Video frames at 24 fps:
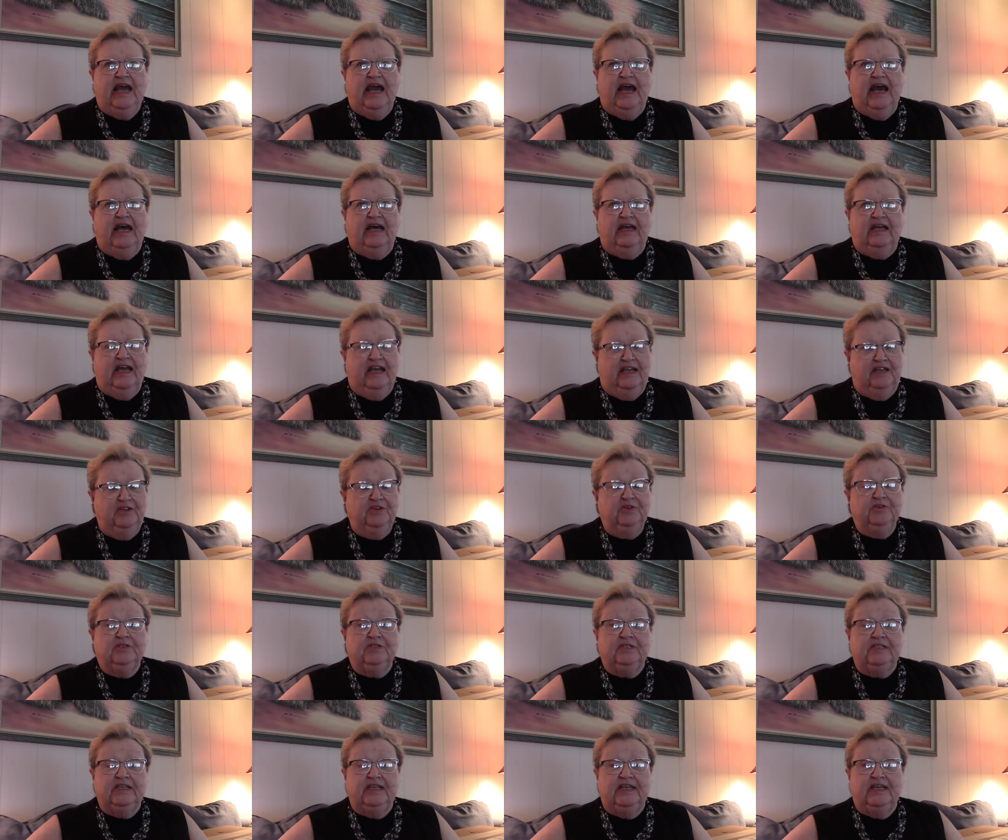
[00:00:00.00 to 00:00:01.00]
And you'll
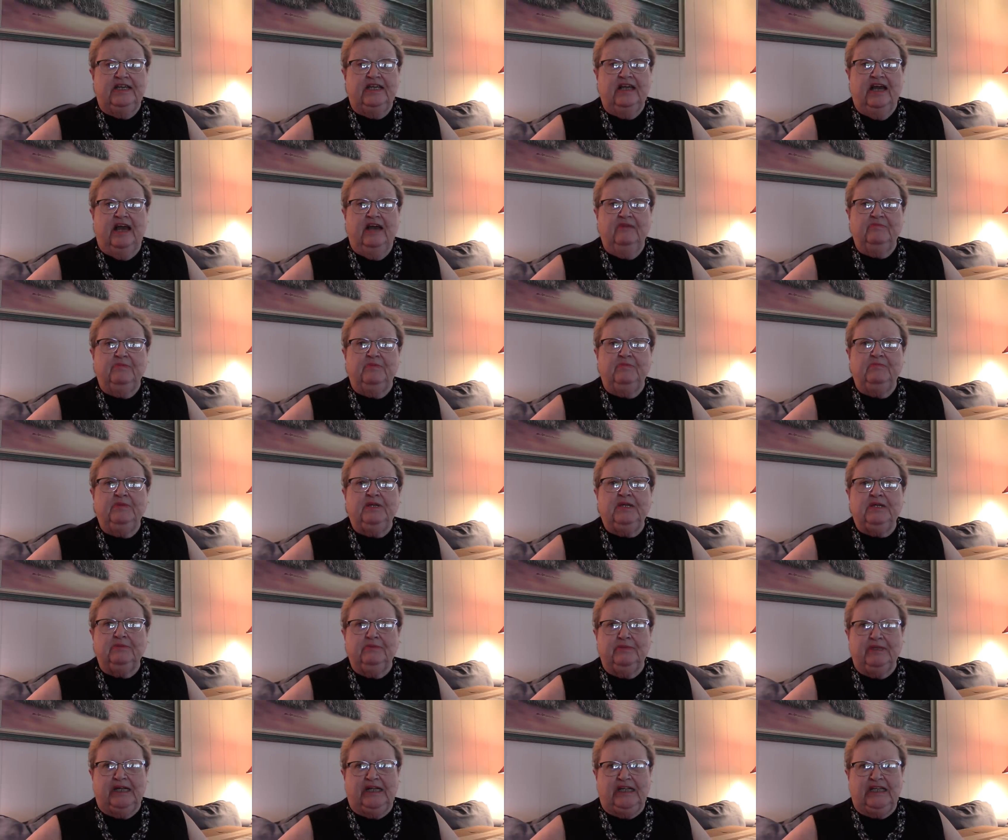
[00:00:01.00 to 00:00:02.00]
see I'm a
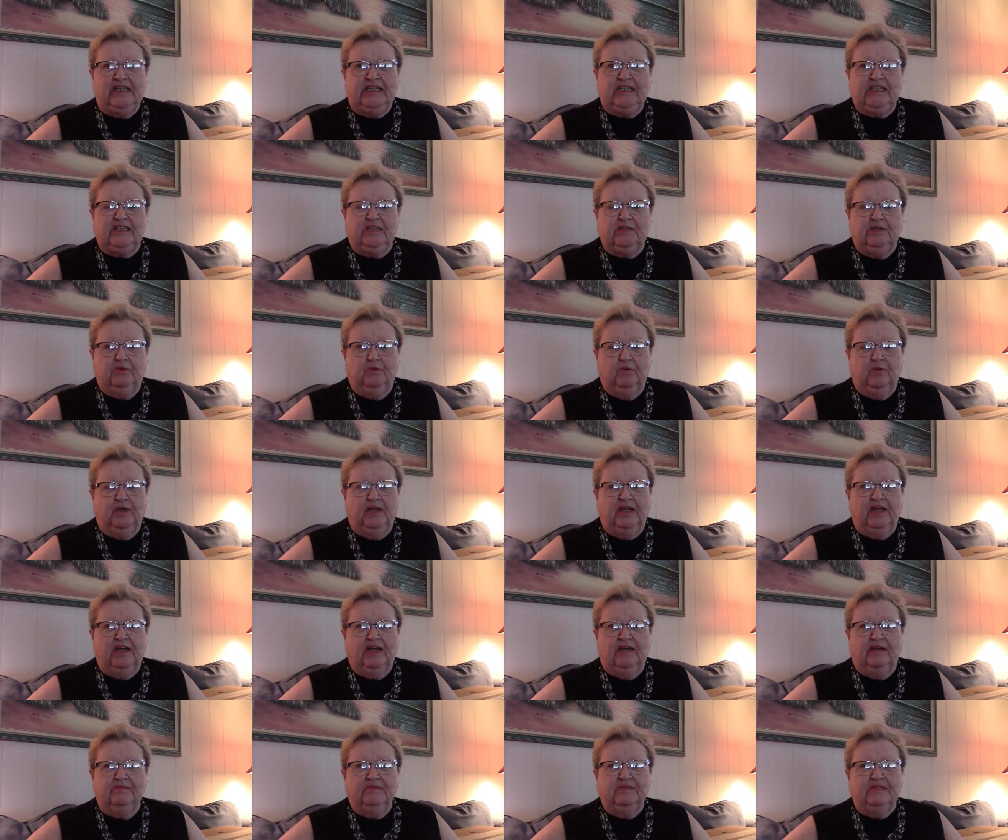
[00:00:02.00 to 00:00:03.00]
minimalist when it
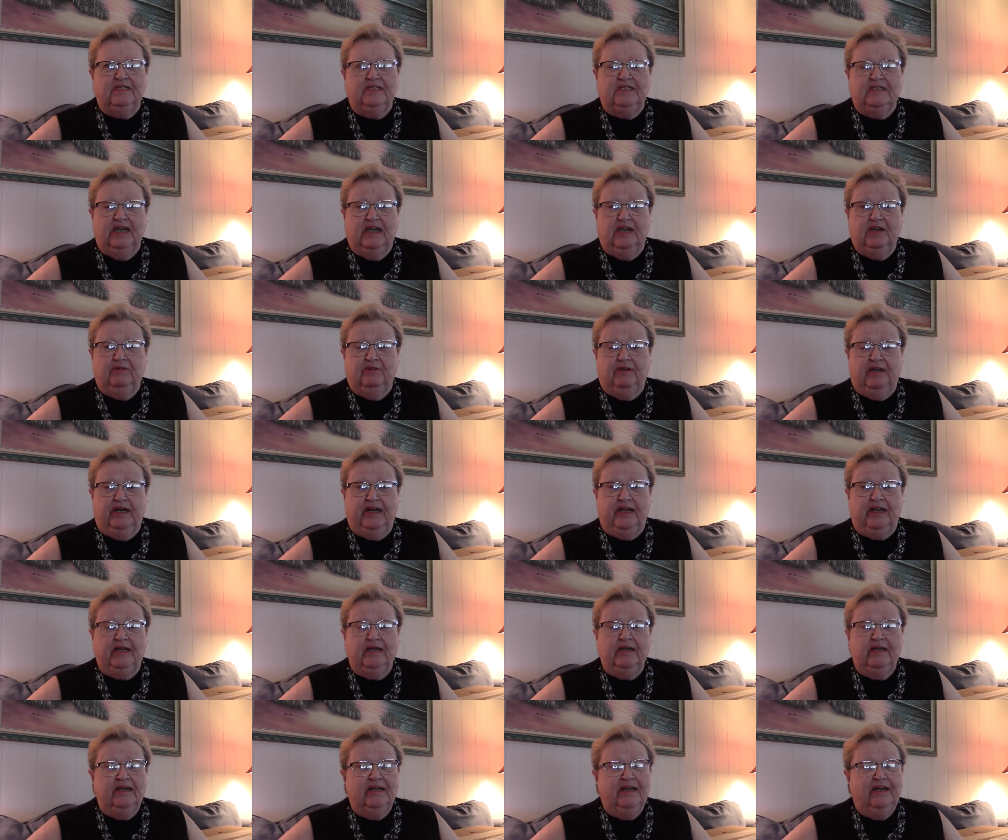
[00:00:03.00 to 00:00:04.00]
comes to
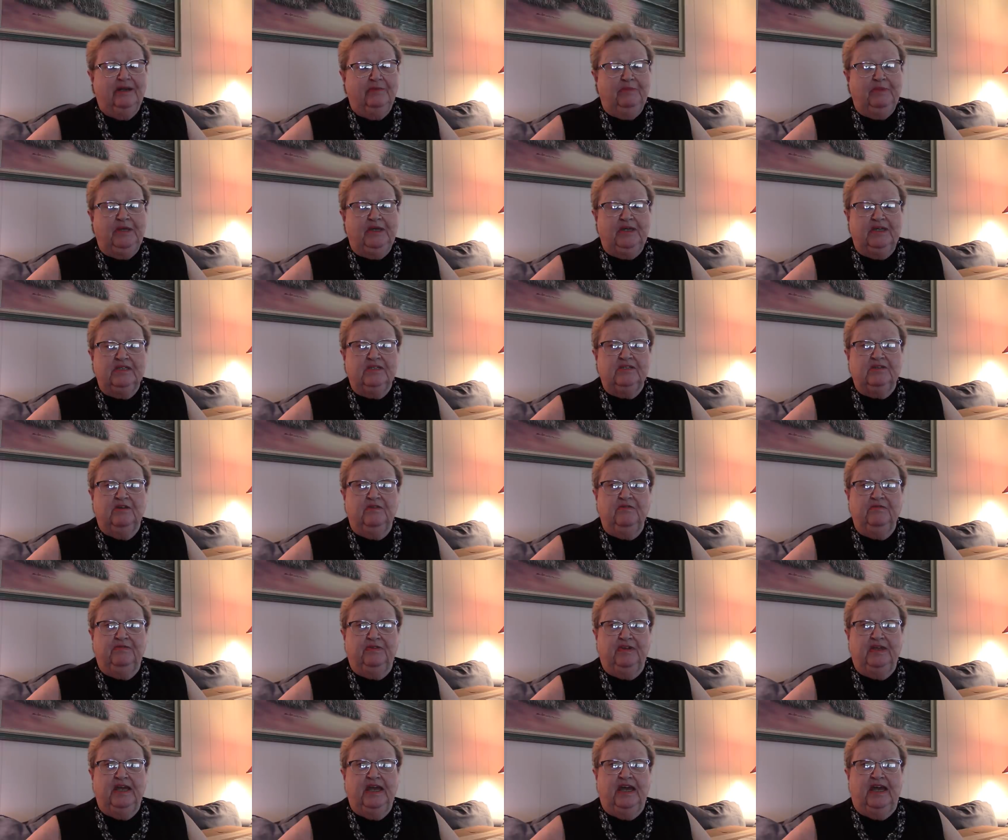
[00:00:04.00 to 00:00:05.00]
decorating, because don't
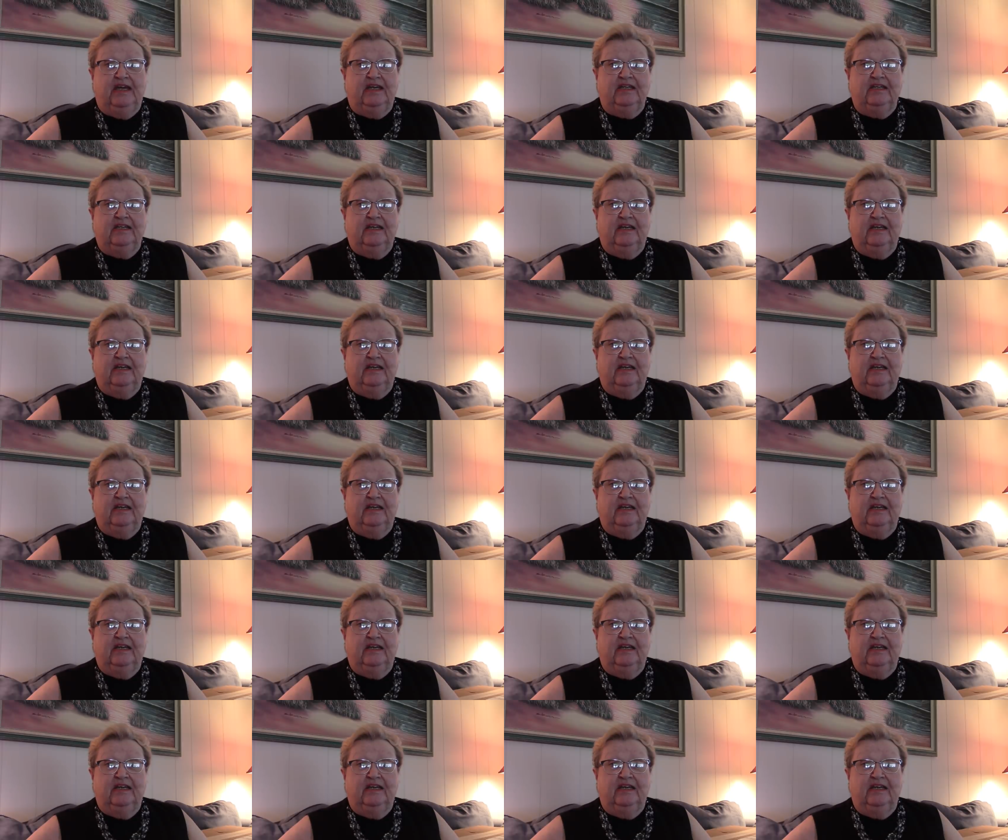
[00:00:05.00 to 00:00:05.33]
forget,